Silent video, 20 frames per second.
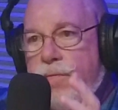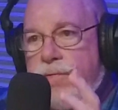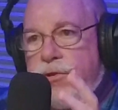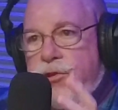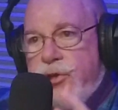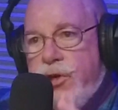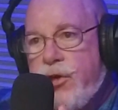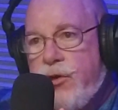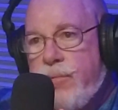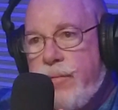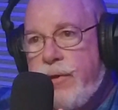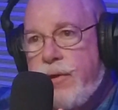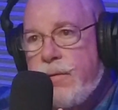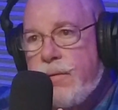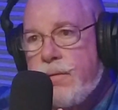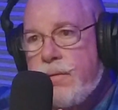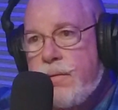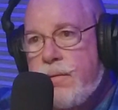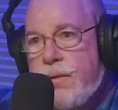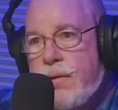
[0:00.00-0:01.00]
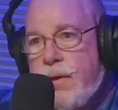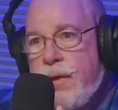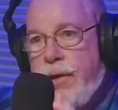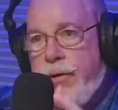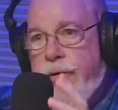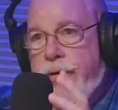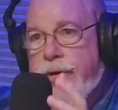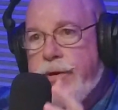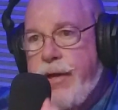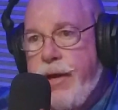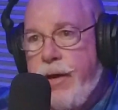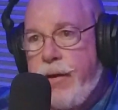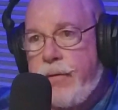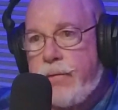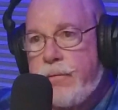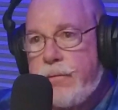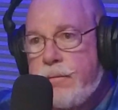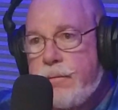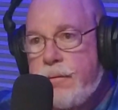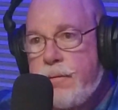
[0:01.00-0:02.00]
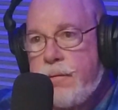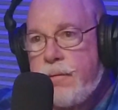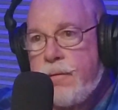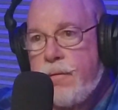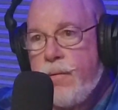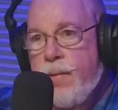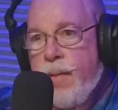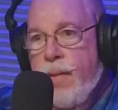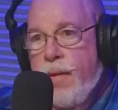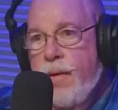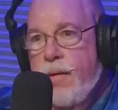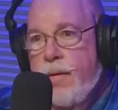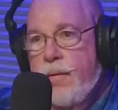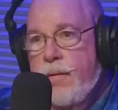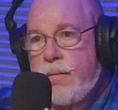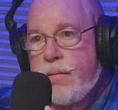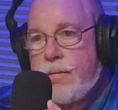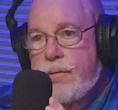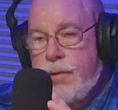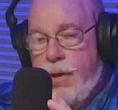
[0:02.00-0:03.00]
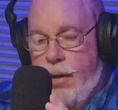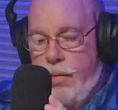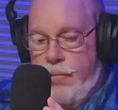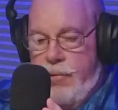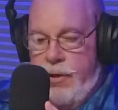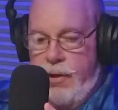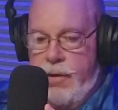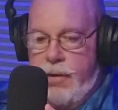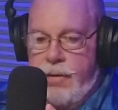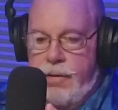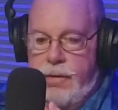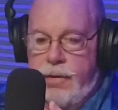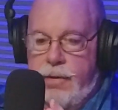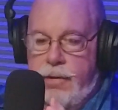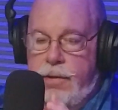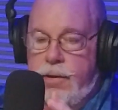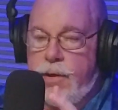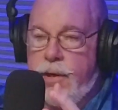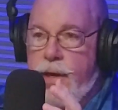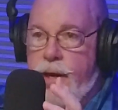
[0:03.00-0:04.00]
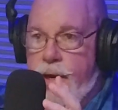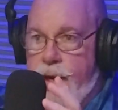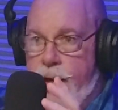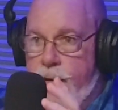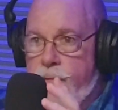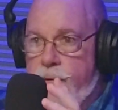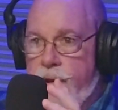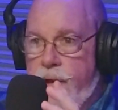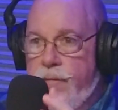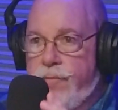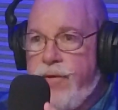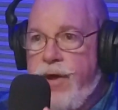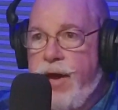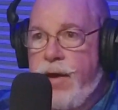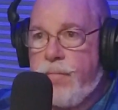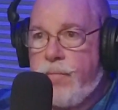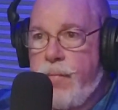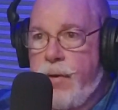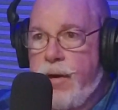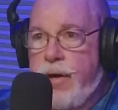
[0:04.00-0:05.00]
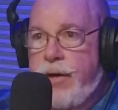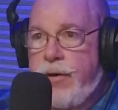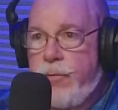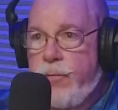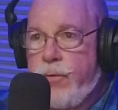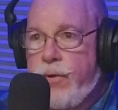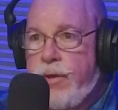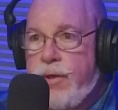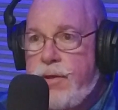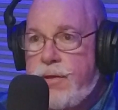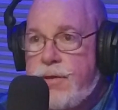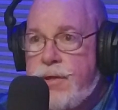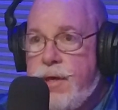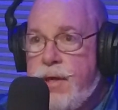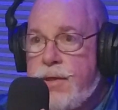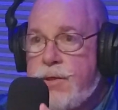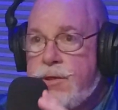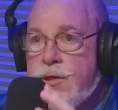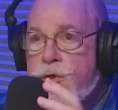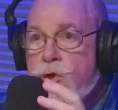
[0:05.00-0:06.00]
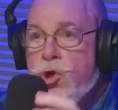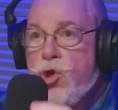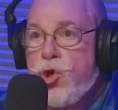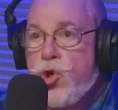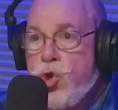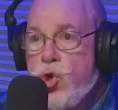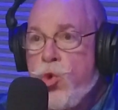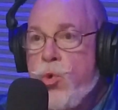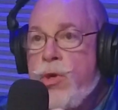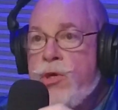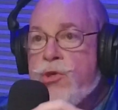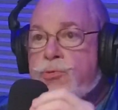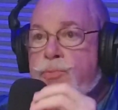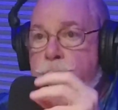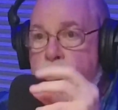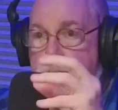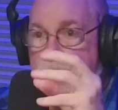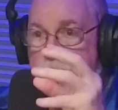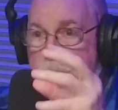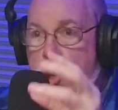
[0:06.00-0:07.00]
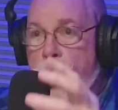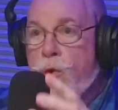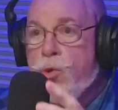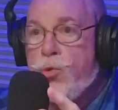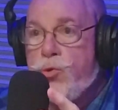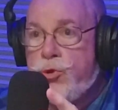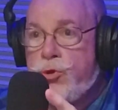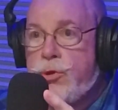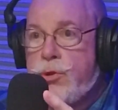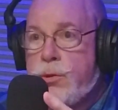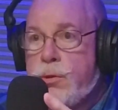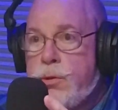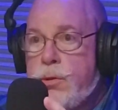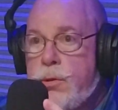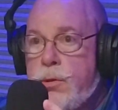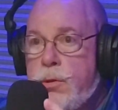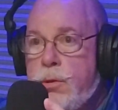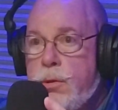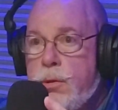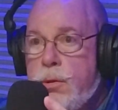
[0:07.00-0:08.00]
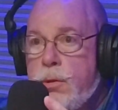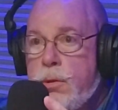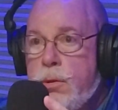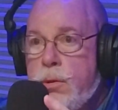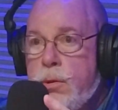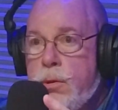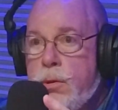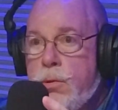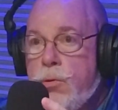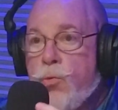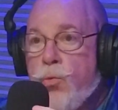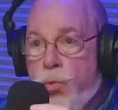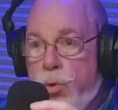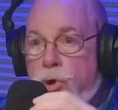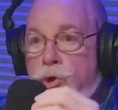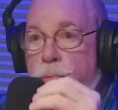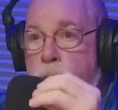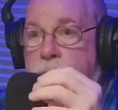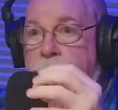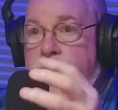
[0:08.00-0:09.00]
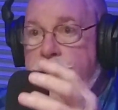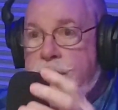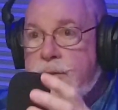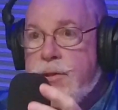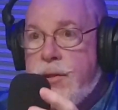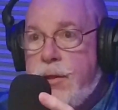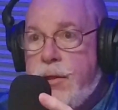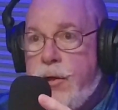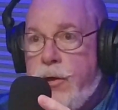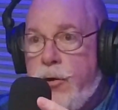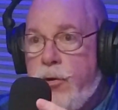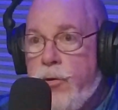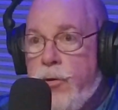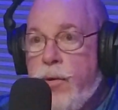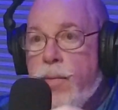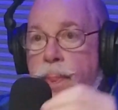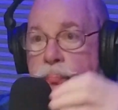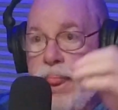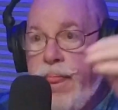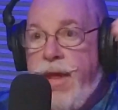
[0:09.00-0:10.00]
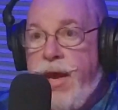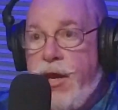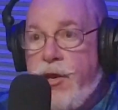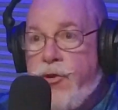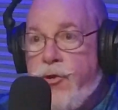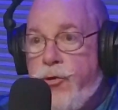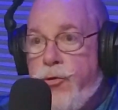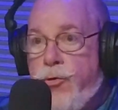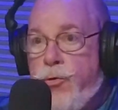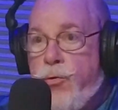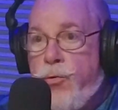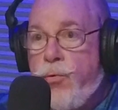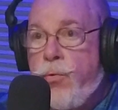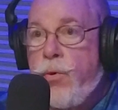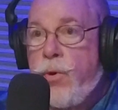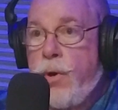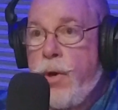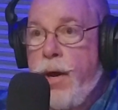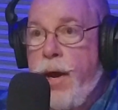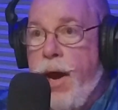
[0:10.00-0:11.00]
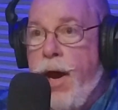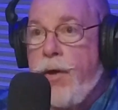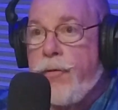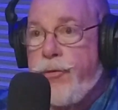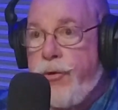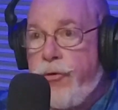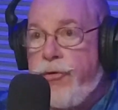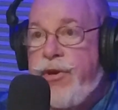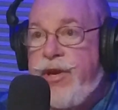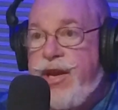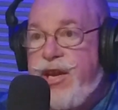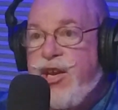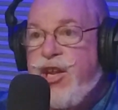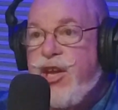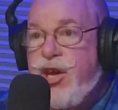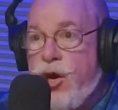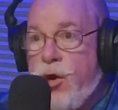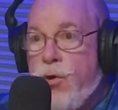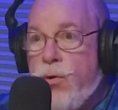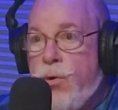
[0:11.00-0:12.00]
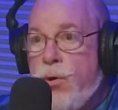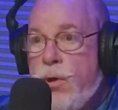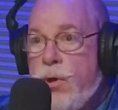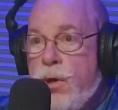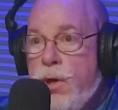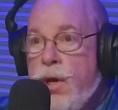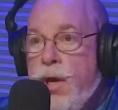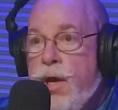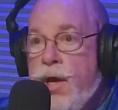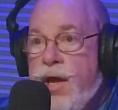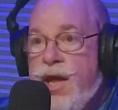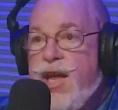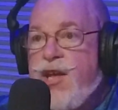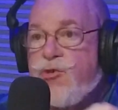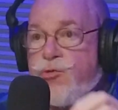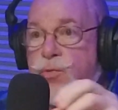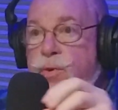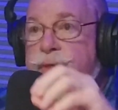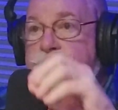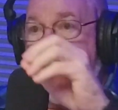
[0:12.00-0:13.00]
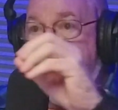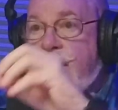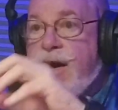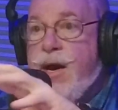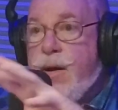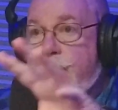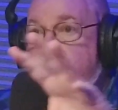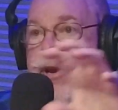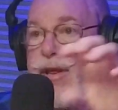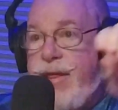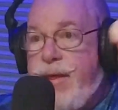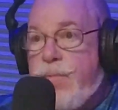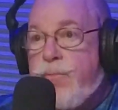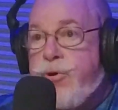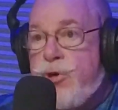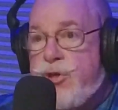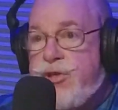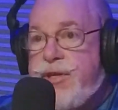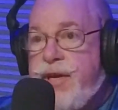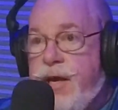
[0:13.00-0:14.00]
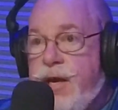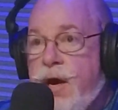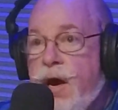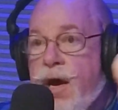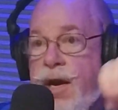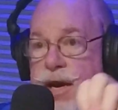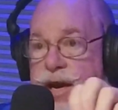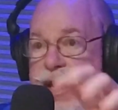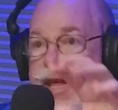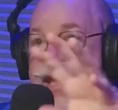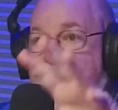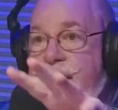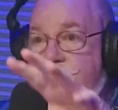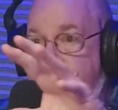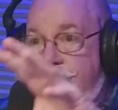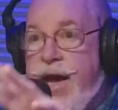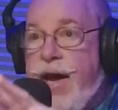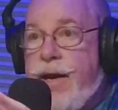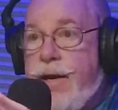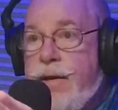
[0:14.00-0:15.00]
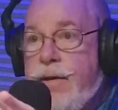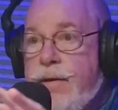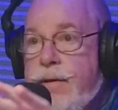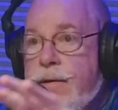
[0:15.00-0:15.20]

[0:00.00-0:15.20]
of a gentleman here in town, Dominic, and I would love to have him on here one of these days, who has proposed real bands in there. They do out there in Indio. He's with that company that puts that on, and he can get